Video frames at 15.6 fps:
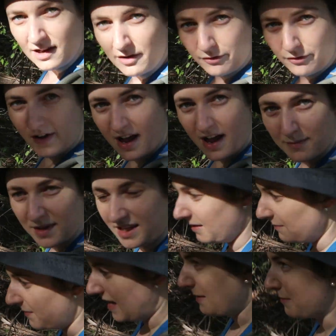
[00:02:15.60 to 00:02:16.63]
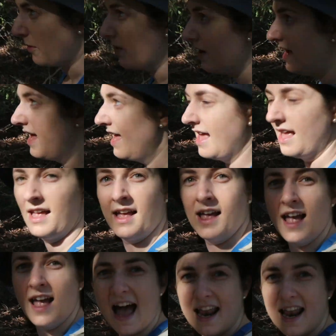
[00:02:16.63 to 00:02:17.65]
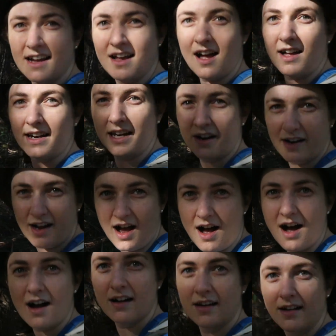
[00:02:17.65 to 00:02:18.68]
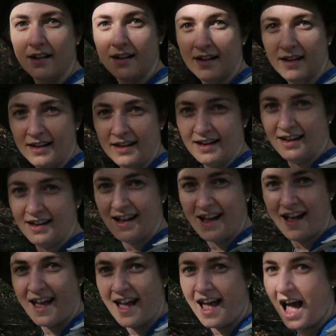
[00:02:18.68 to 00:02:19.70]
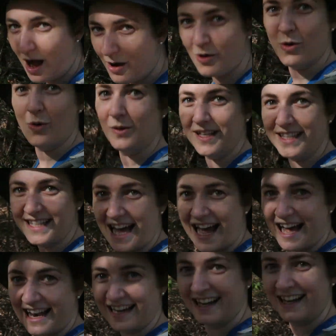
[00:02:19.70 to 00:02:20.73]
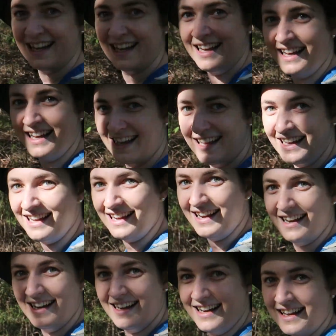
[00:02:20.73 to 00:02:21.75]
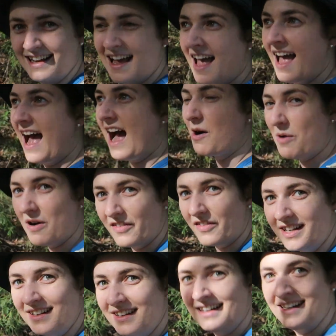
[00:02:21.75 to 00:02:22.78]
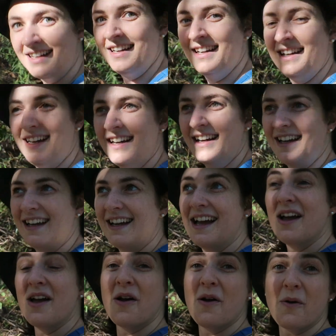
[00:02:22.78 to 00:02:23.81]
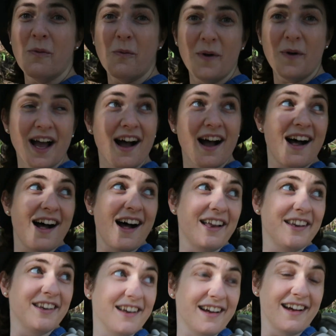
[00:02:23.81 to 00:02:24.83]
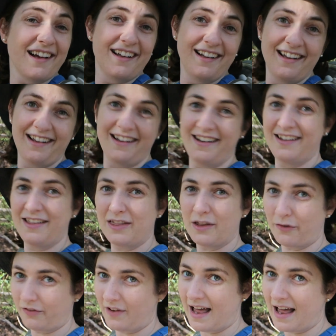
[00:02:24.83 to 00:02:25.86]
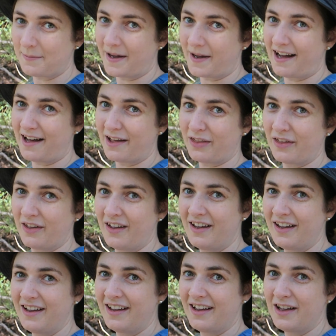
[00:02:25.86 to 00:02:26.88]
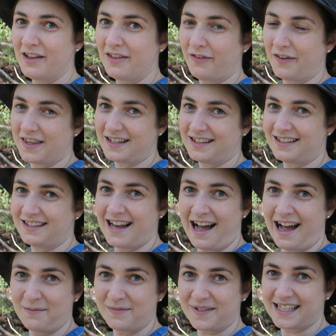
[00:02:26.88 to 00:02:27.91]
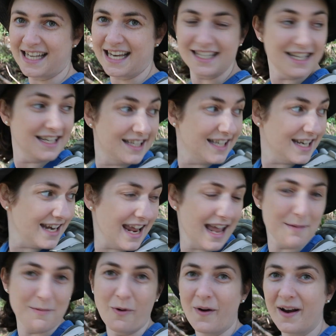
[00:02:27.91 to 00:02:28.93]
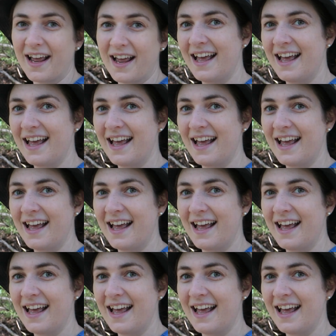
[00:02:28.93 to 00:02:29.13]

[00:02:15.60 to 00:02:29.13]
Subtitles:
of 5 million people, and I can't hear a car. How cool is that? However, we are under the flight path for descent into Sydney Airport.